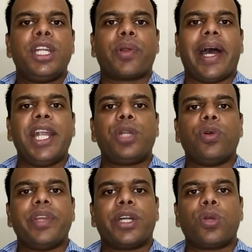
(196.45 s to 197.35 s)
try
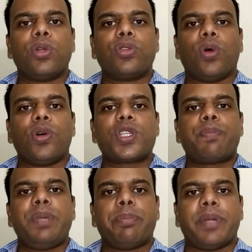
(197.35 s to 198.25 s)
to recruit those
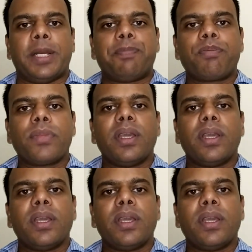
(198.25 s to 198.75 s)
people